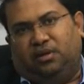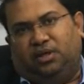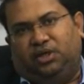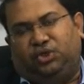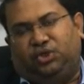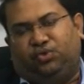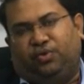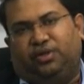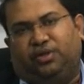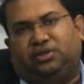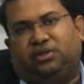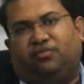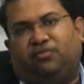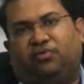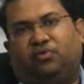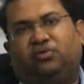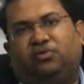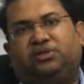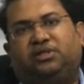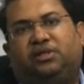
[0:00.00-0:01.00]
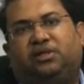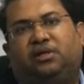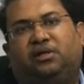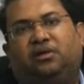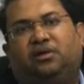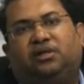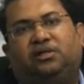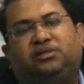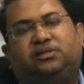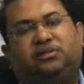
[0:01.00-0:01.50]
issuance of rules and
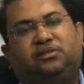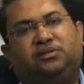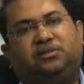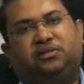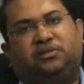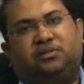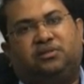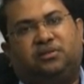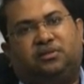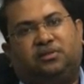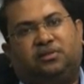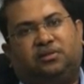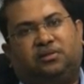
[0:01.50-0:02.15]
regulations,